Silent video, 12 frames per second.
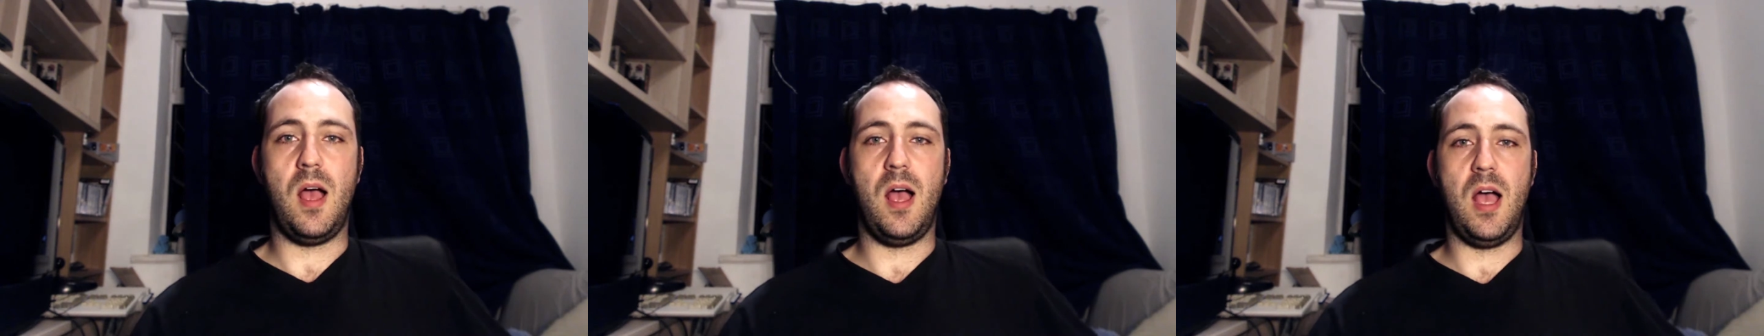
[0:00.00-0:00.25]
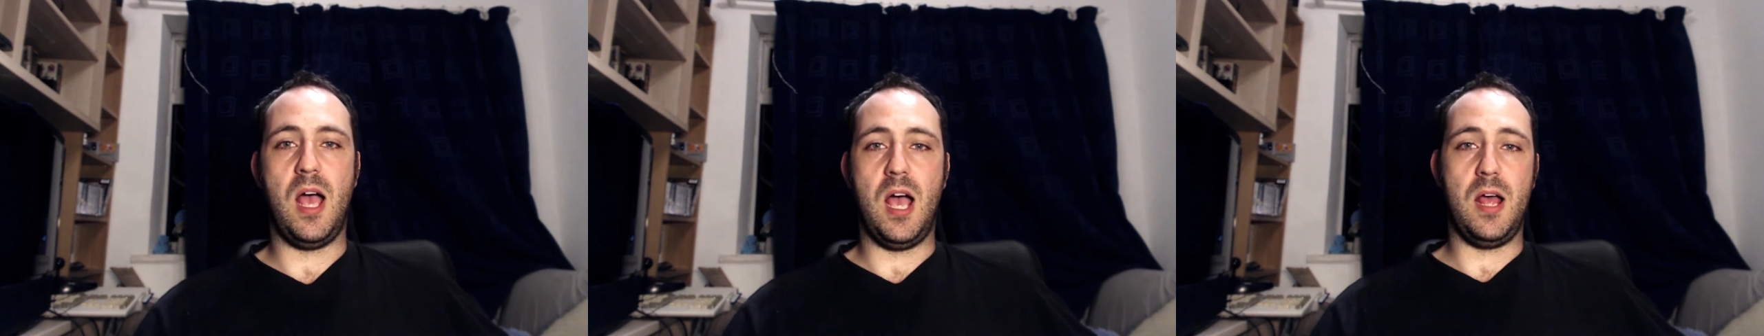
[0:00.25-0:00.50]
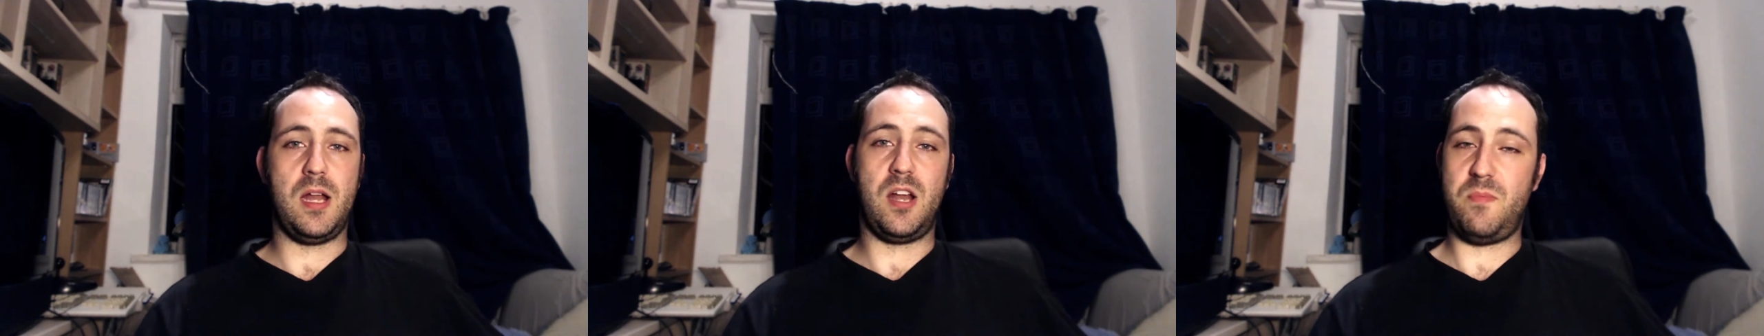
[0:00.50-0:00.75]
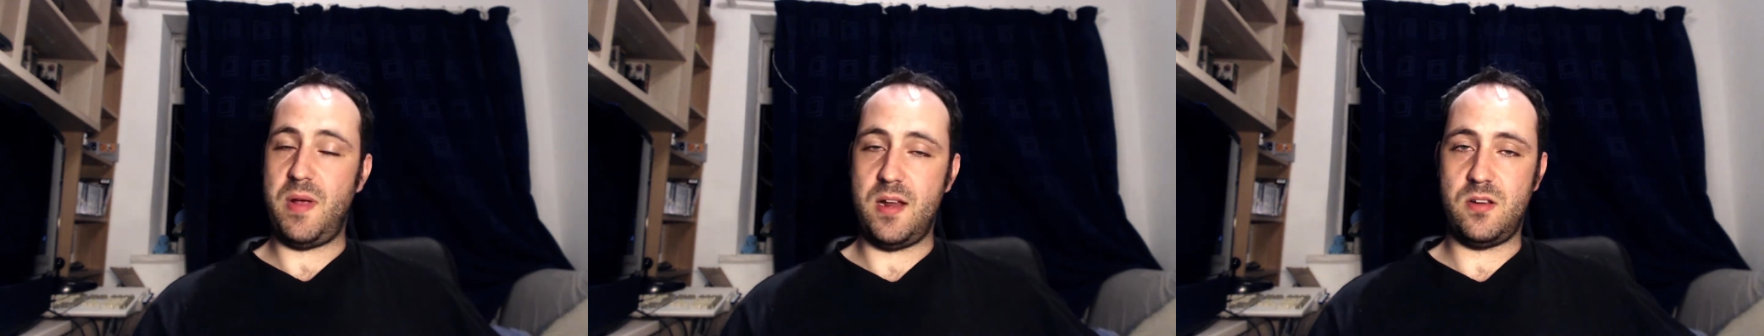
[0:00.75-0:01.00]
and I
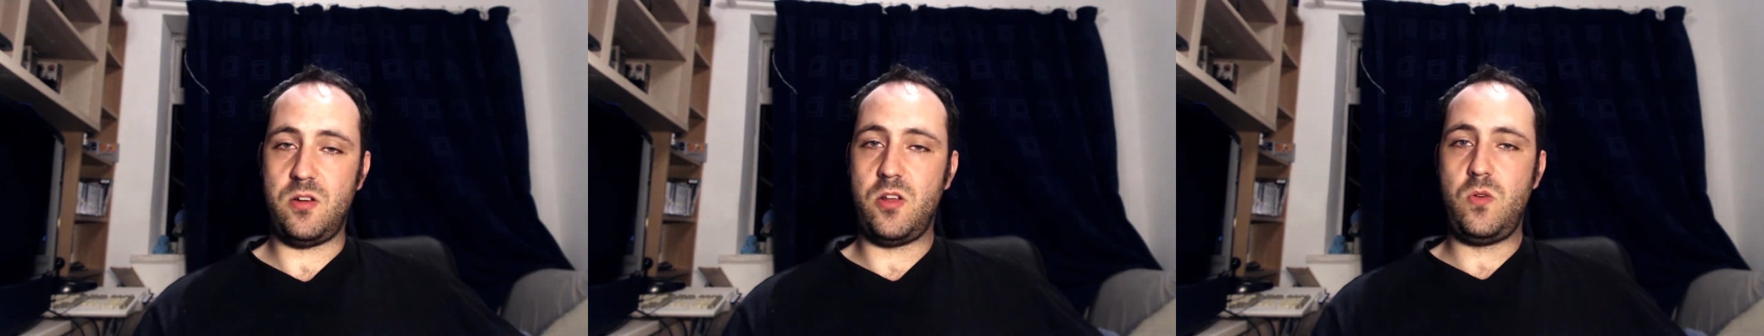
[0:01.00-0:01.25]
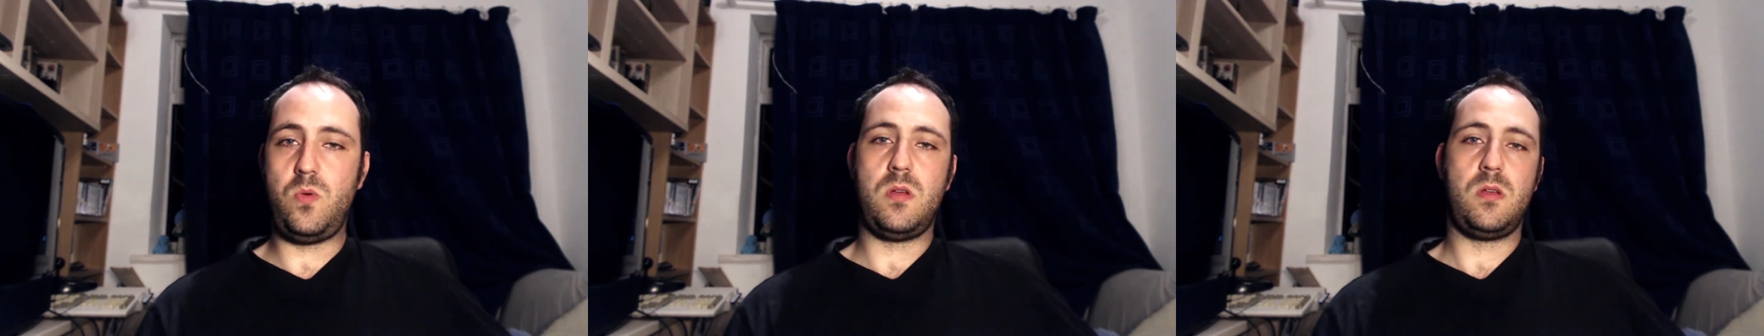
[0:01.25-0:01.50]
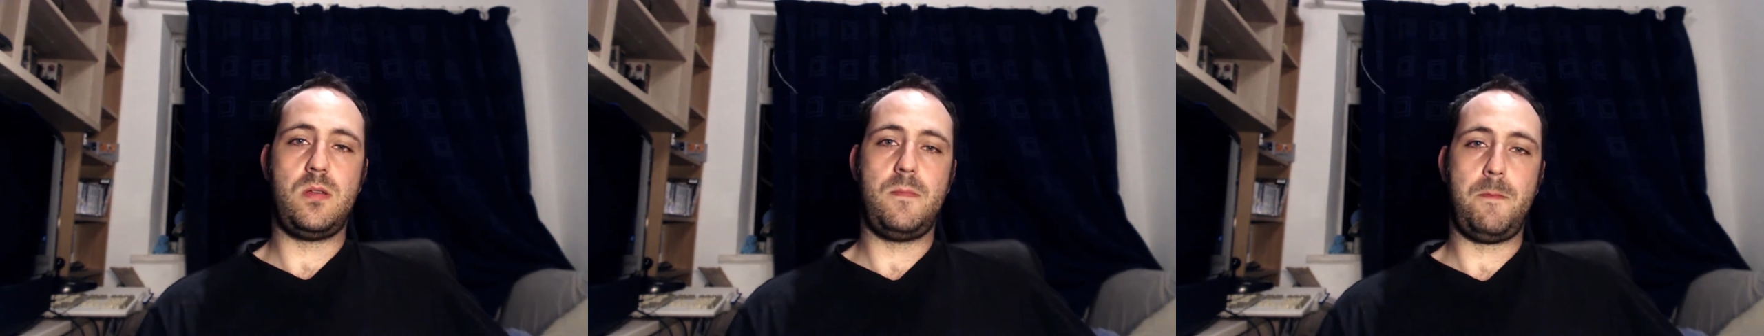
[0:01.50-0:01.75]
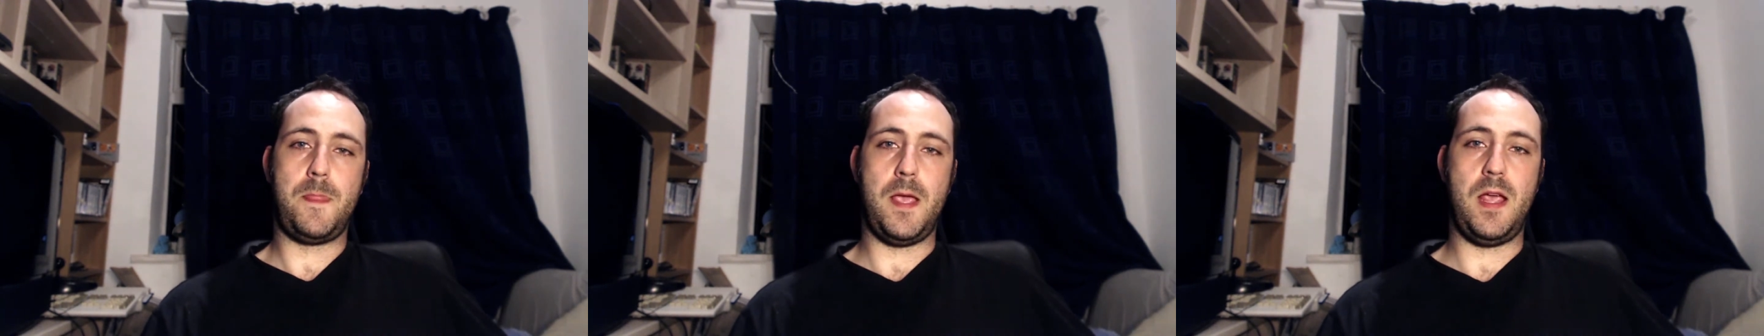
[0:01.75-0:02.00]
made a new
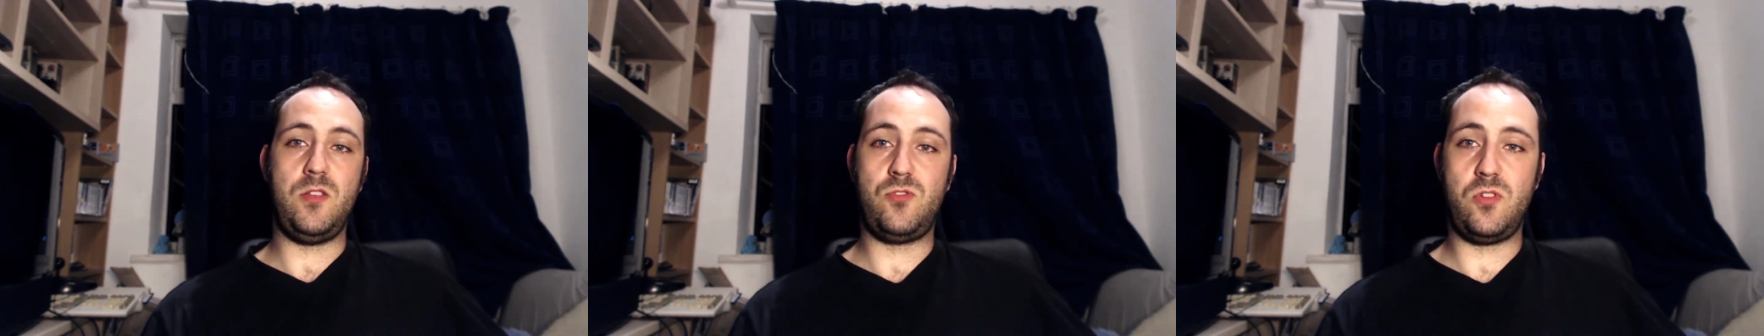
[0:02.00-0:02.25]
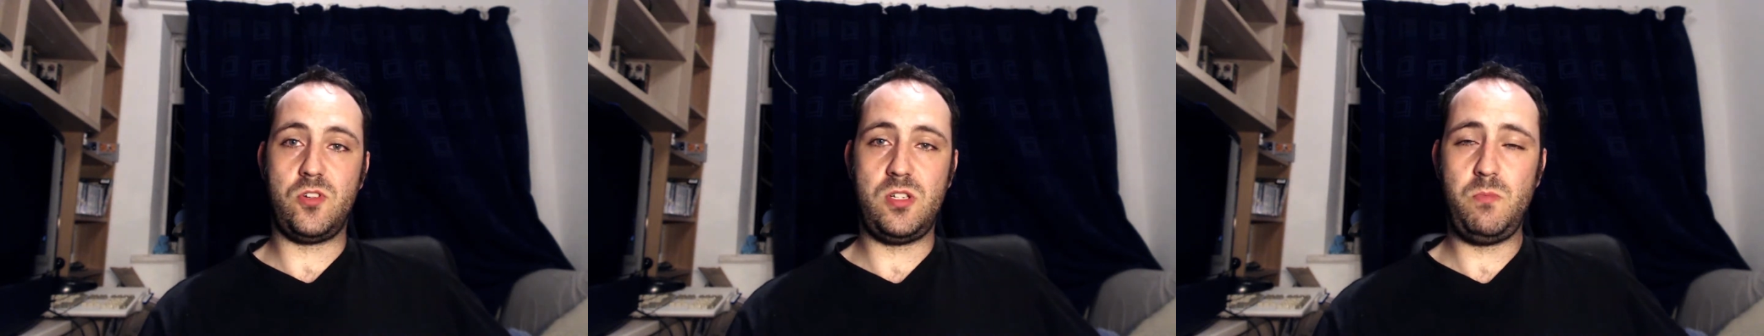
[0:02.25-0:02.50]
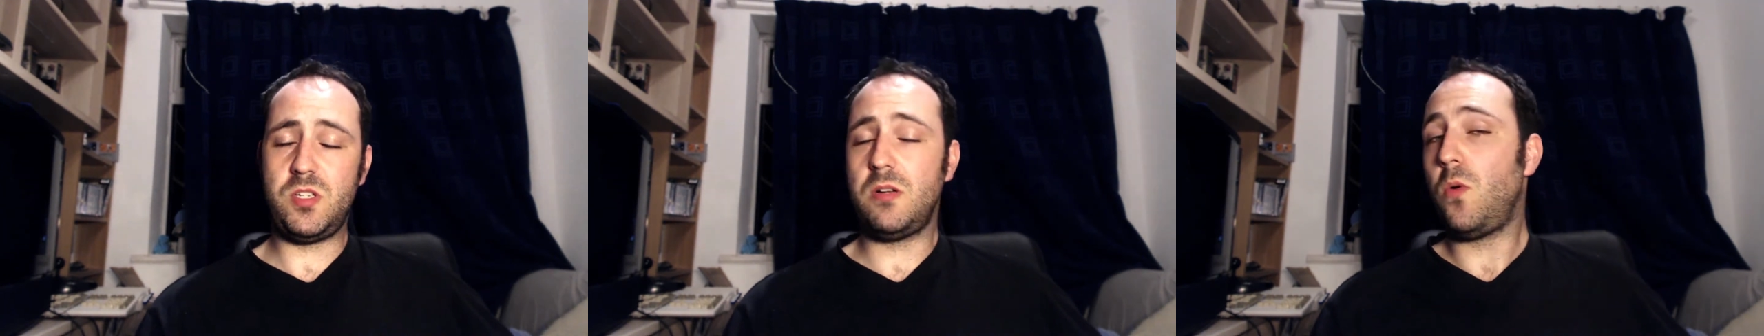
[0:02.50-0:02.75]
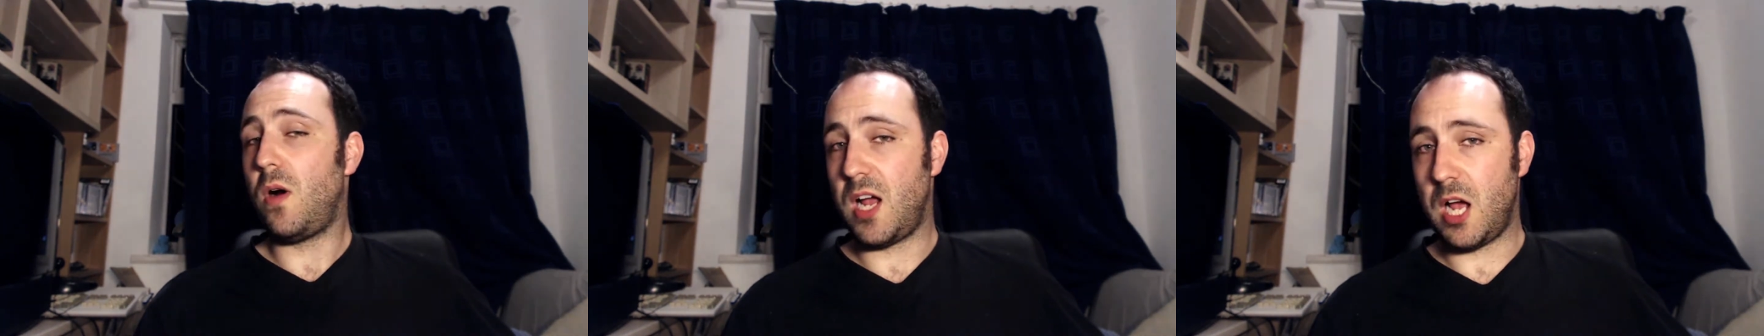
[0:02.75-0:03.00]
introduction, which
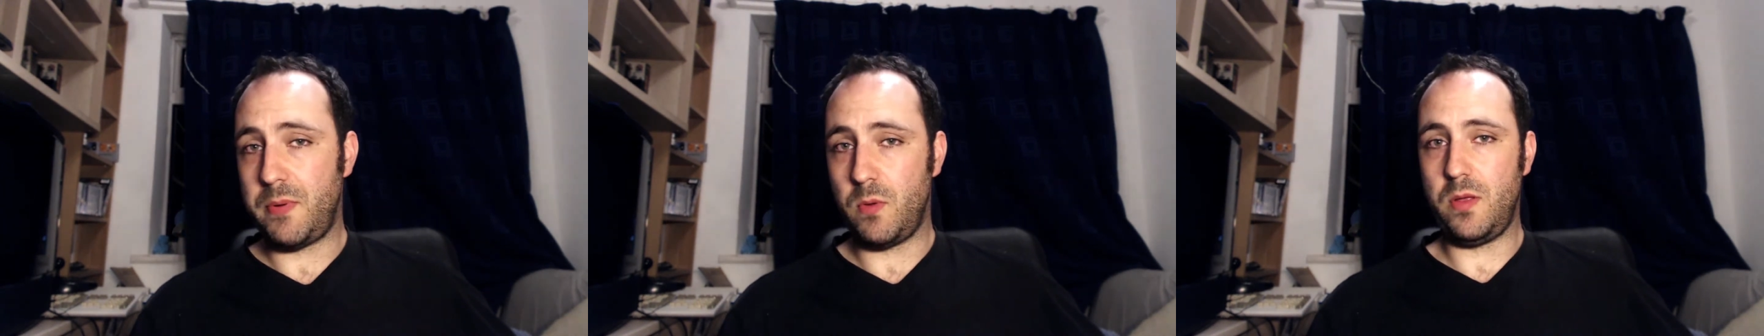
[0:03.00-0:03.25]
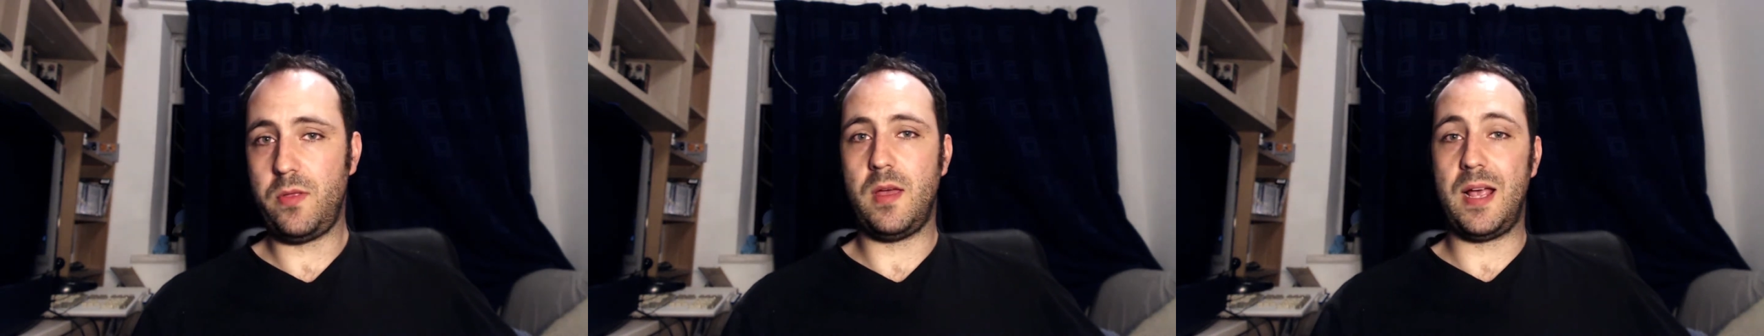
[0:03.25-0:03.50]
I'm quite happy with.